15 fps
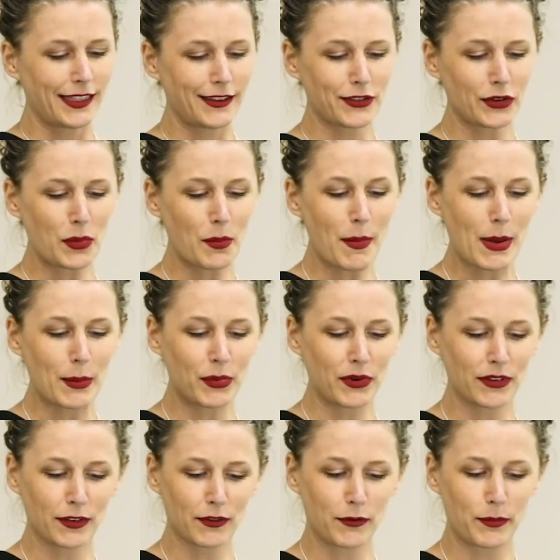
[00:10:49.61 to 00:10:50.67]
These are
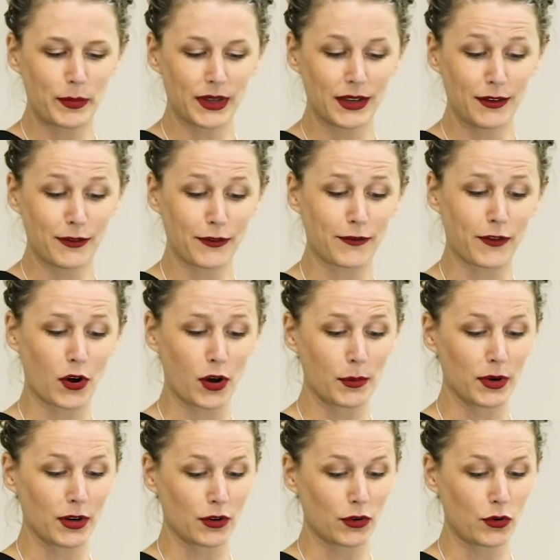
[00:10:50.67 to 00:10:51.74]
members of big
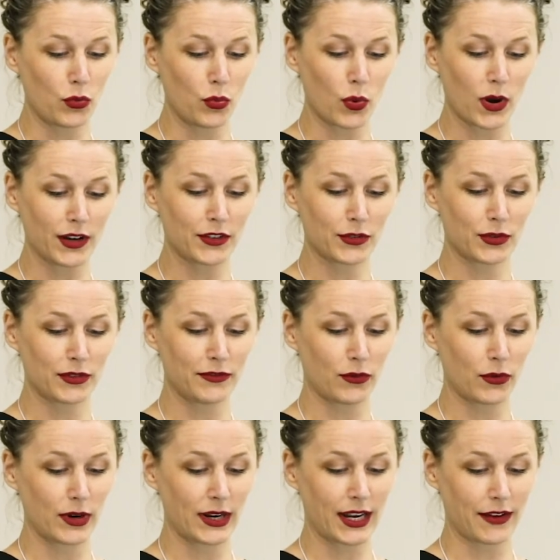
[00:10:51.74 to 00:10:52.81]
pharma who want to
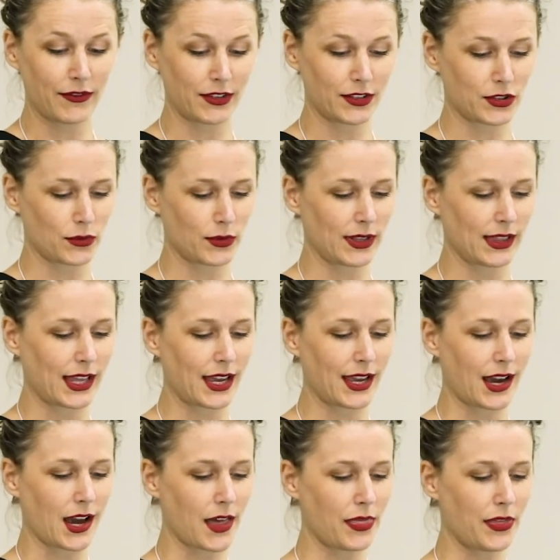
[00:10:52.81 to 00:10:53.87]
avoid having to
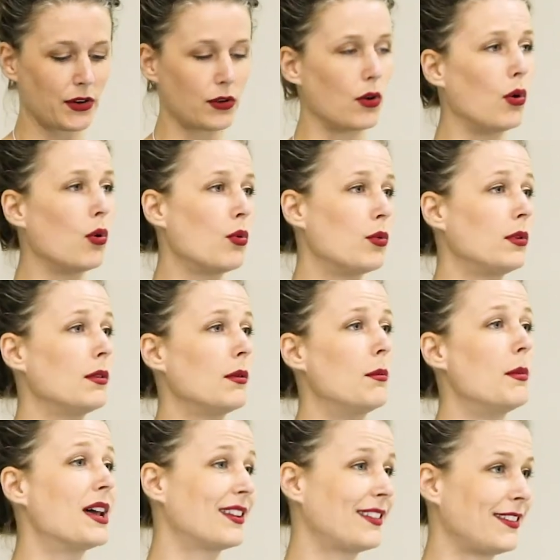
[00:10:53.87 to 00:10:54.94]
rely on their own
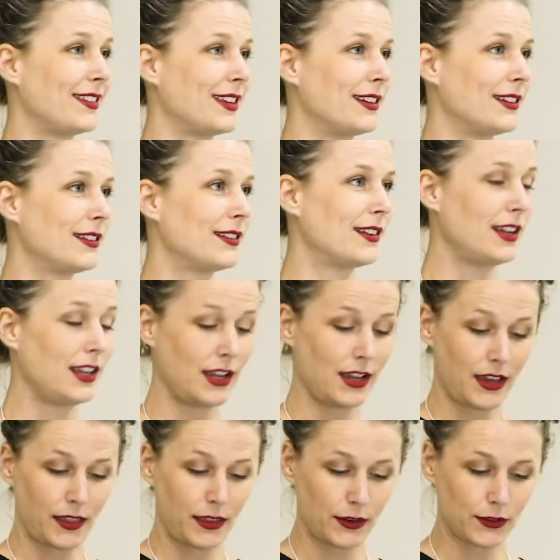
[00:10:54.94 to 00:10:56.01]
medicine.
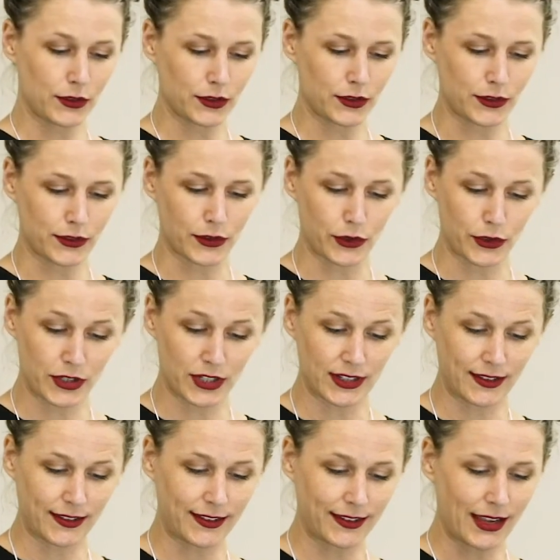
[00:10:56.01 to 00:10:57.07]
These are
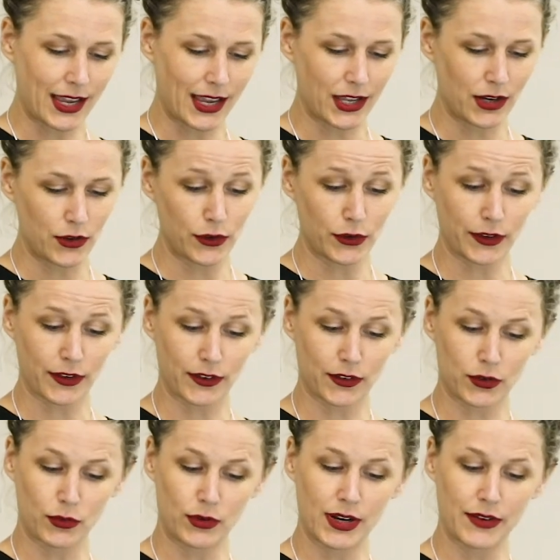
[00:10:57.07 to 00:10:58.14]
surgeons and
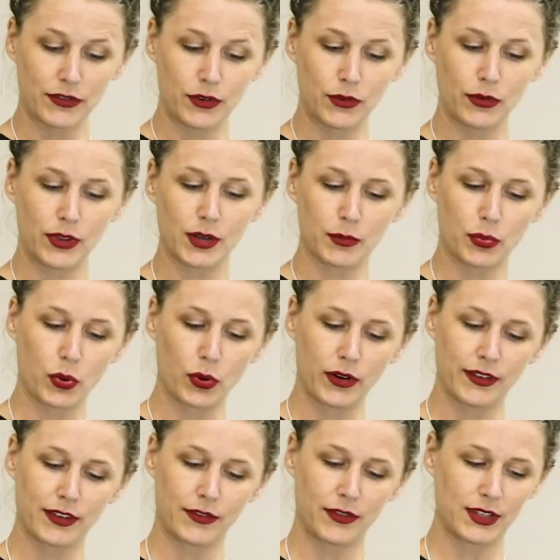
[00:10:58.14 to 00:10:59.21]
nurses who never knew the
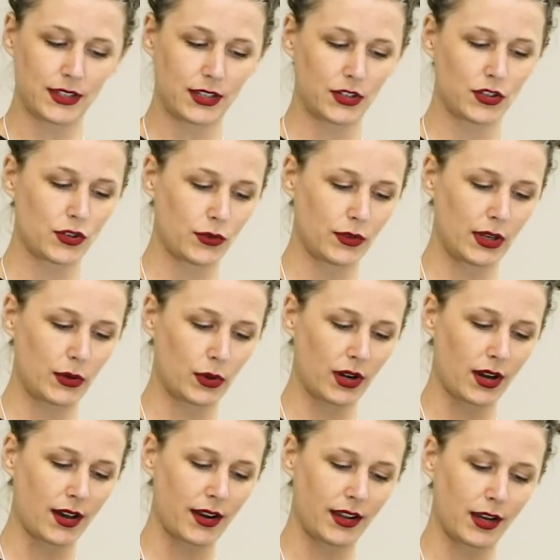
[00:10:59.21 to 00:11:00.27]
importance of the tissue they were
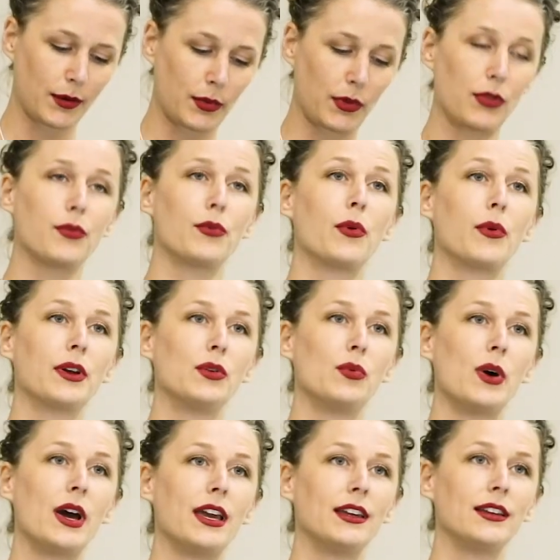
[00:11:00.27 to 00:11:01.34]
cutting up and throwing
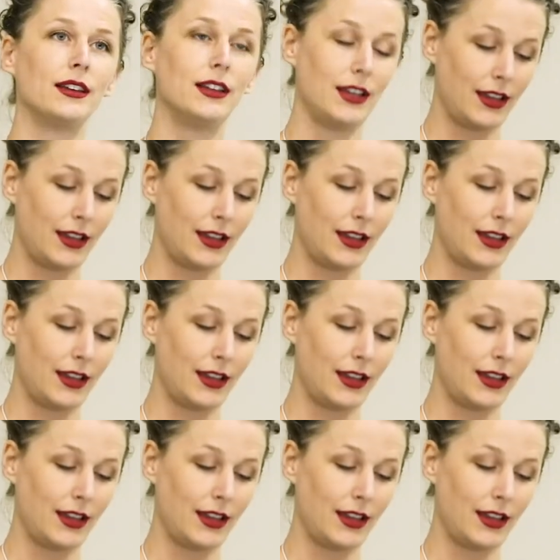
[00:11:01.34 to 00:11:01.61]
away.